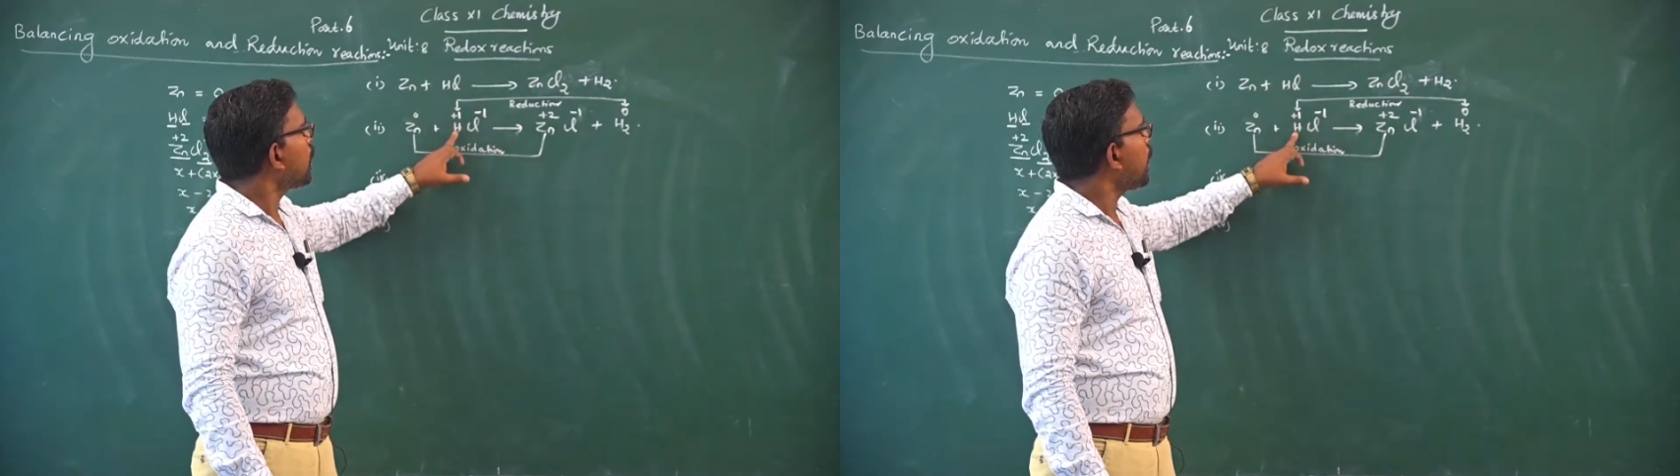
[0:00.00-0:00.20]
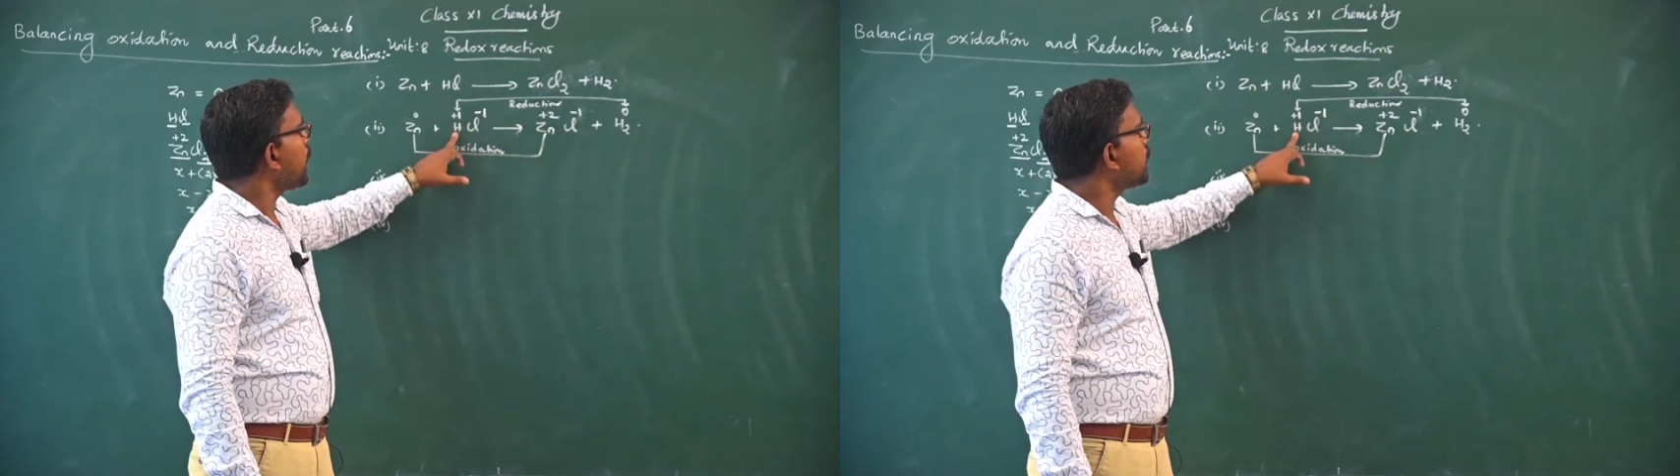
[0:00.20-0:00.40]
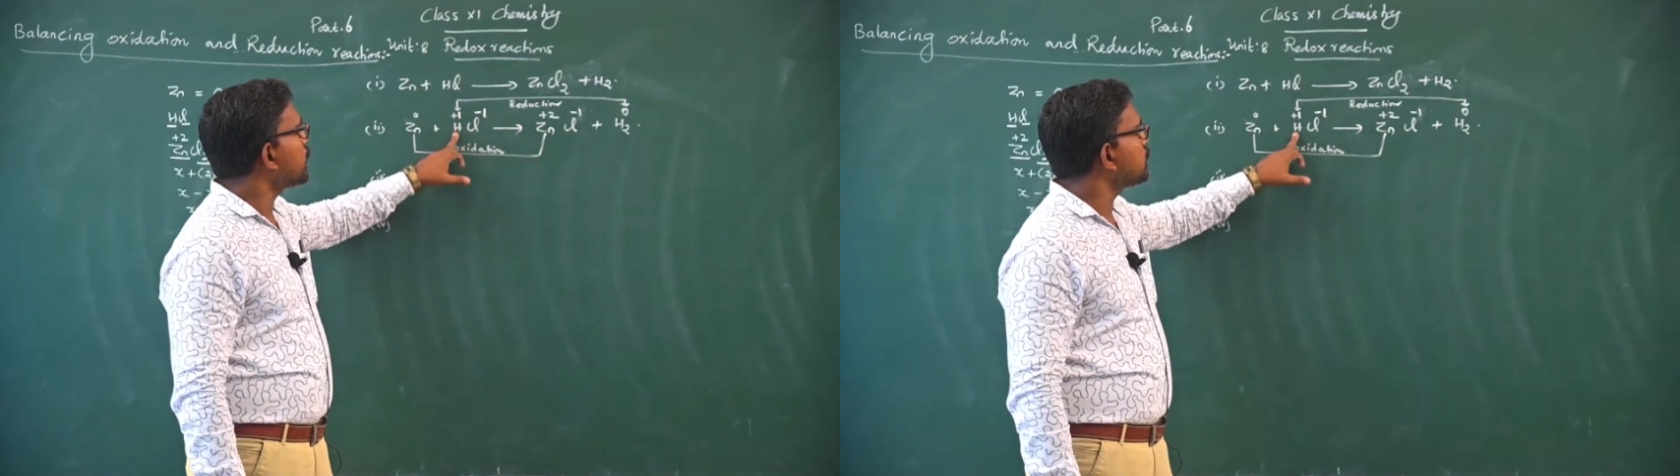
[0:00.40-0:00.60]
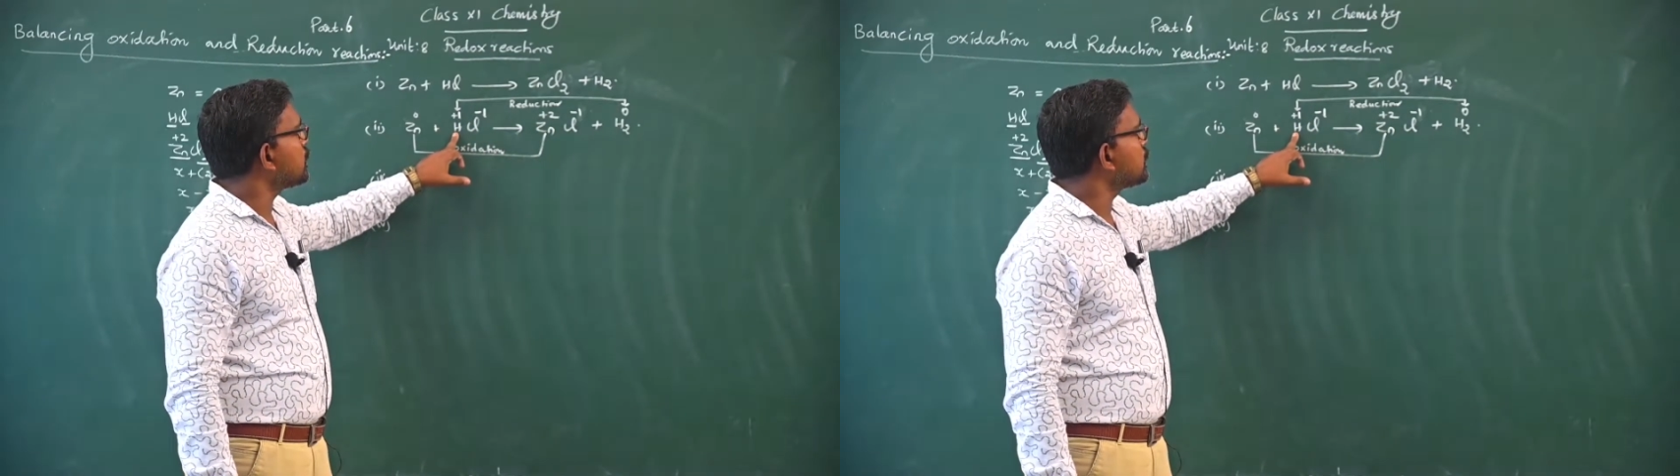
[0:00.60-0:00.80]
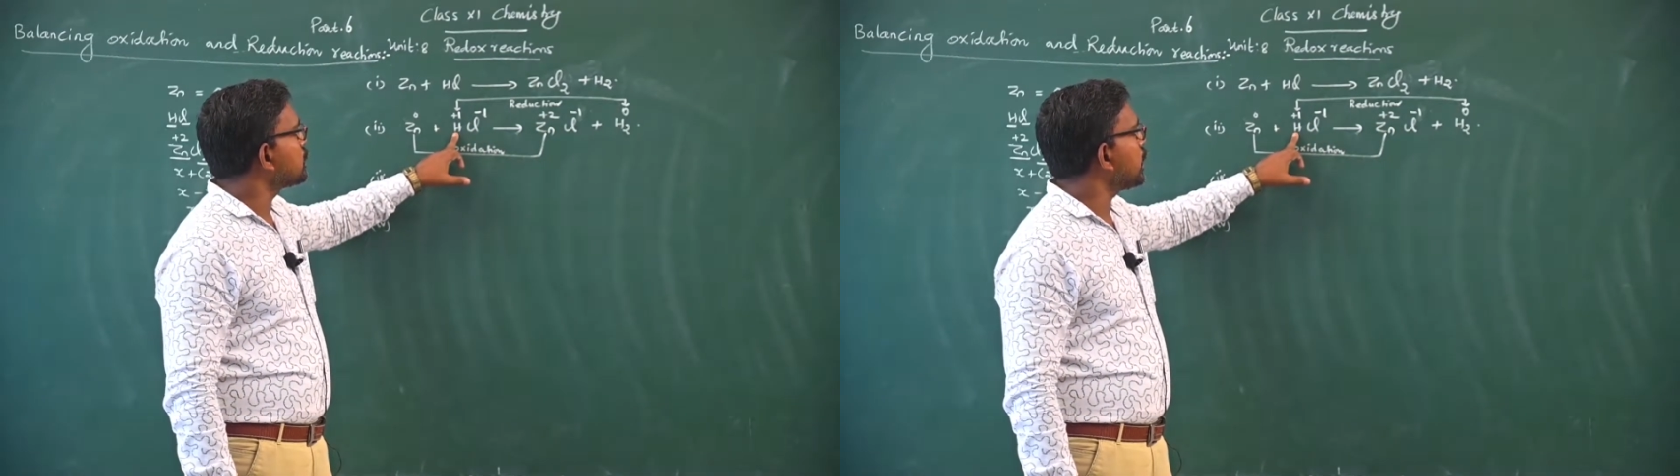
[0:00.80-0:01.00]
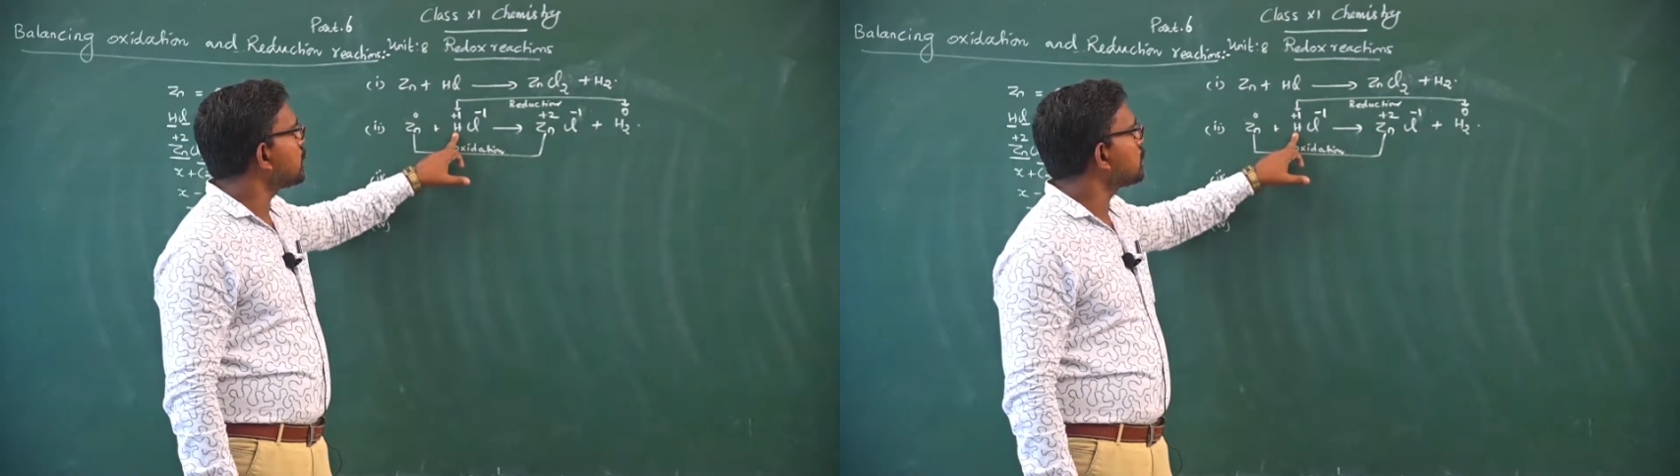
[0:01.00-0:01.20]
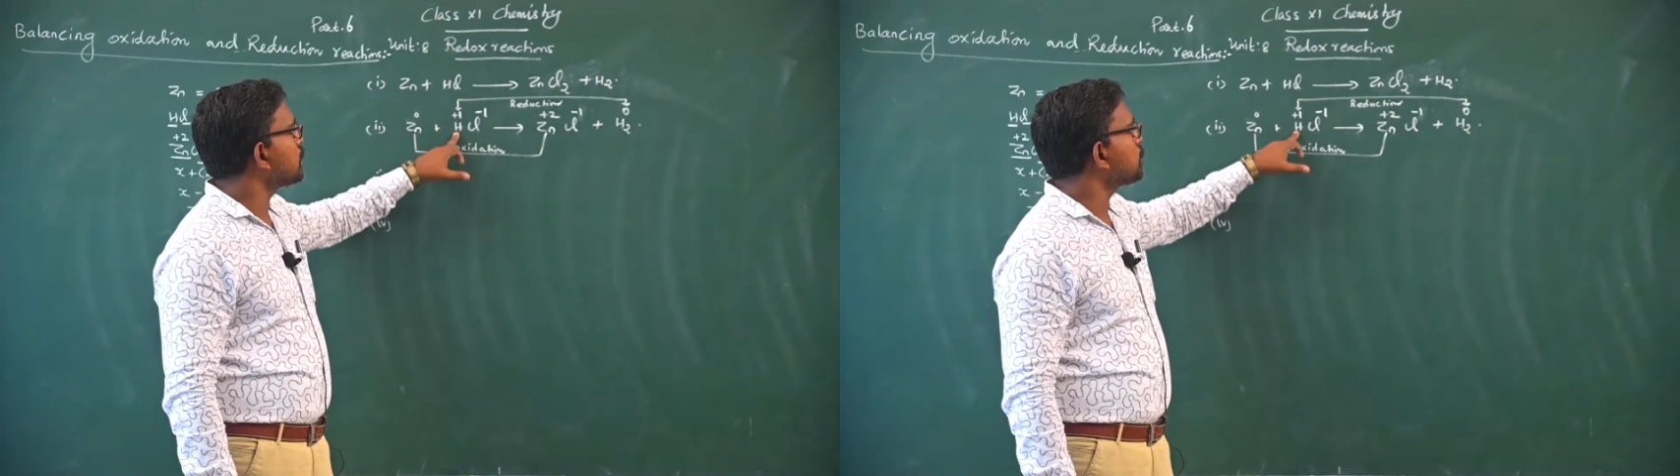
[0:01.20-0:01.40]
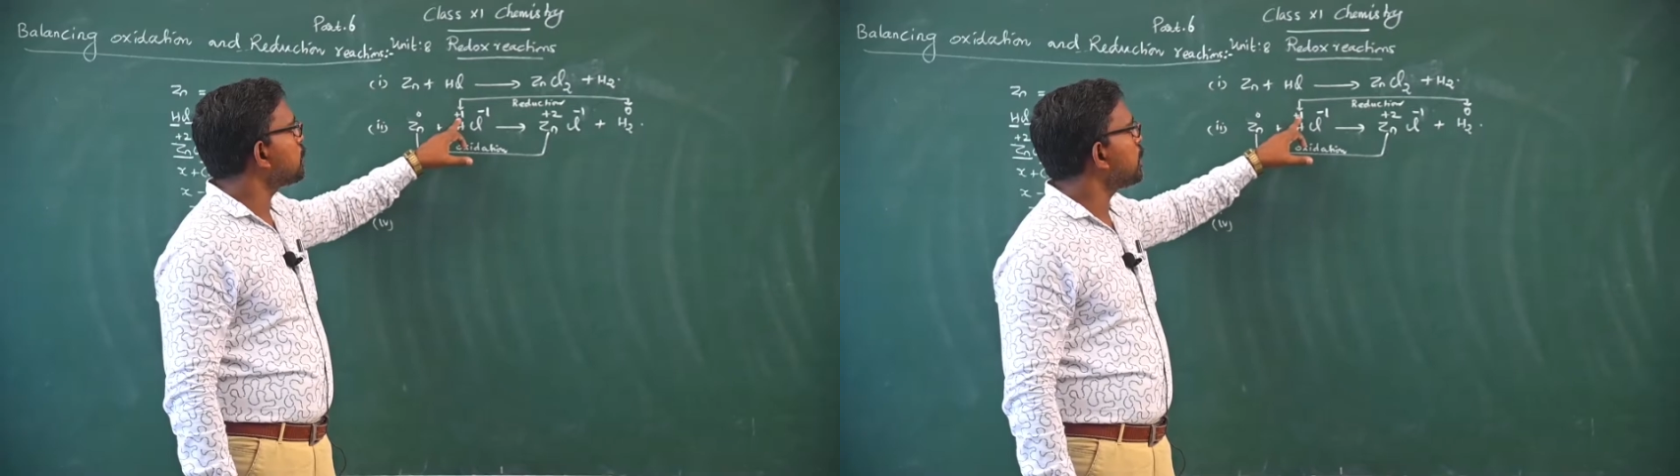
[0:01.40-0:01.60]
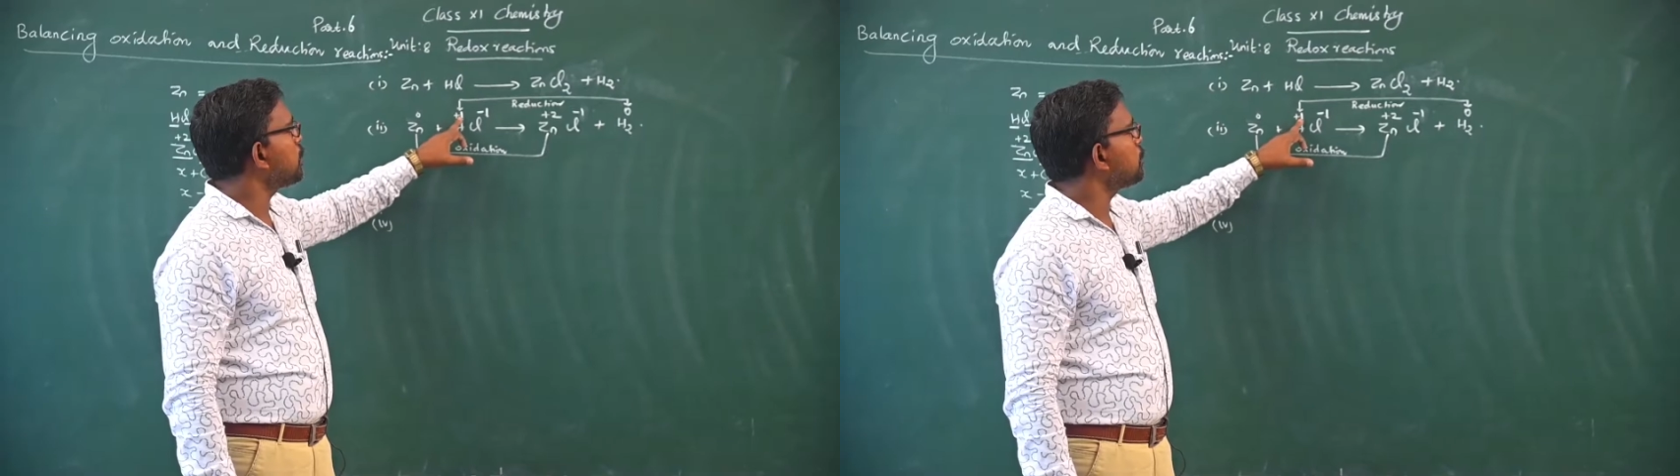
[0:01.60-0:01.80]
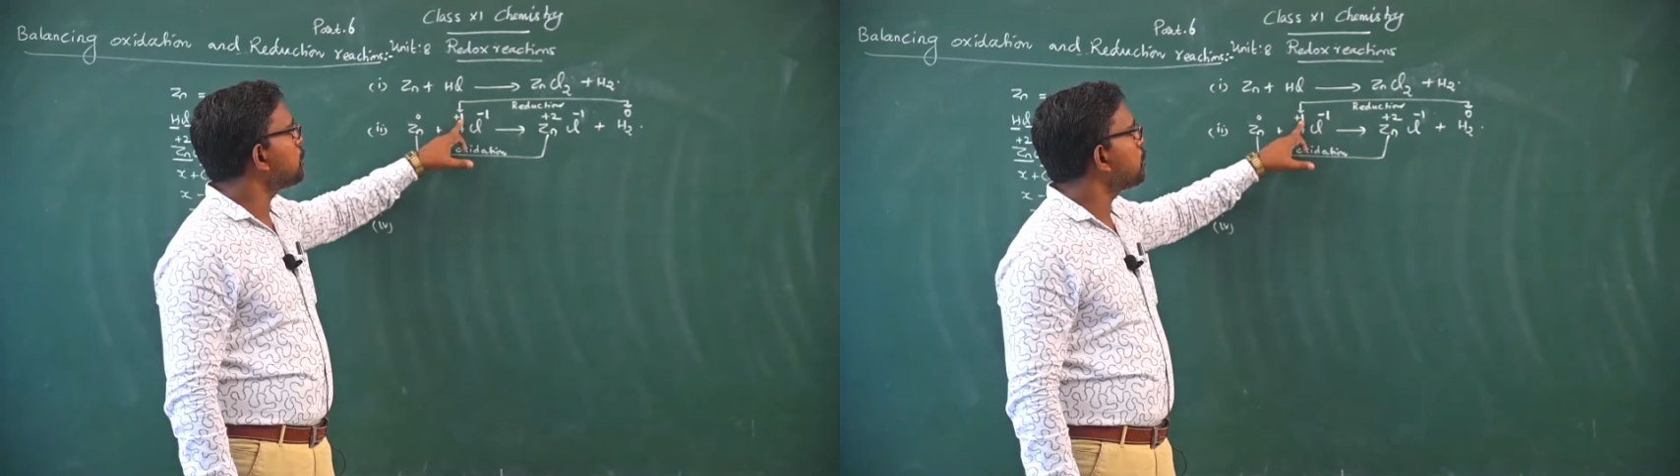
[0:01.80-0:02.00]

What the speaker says: Hydrogen changes from